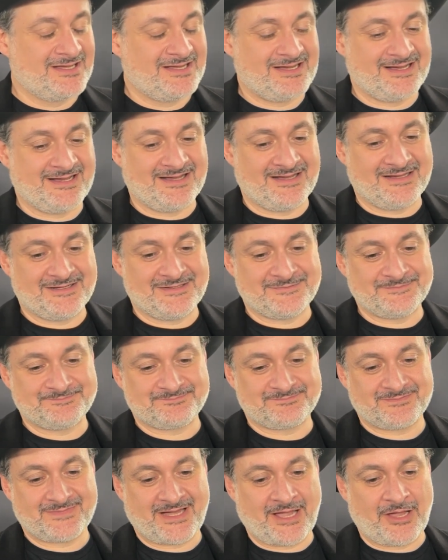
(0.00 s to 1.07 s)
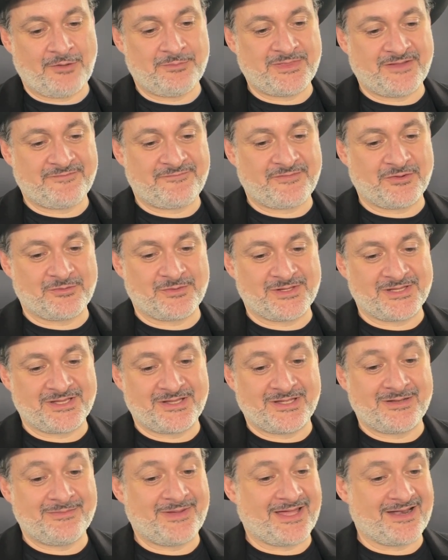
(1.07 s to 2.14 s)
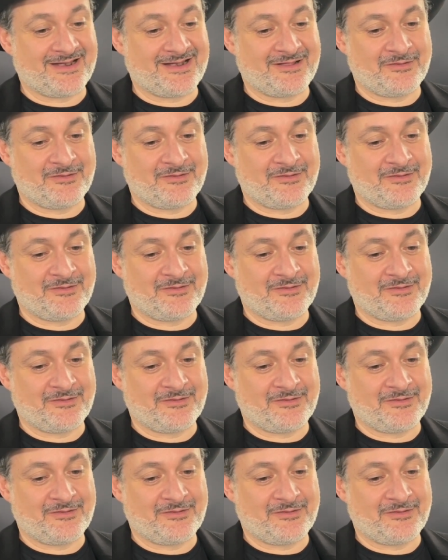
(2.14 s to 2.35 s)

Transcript: Uh, I hope they feel really good about it.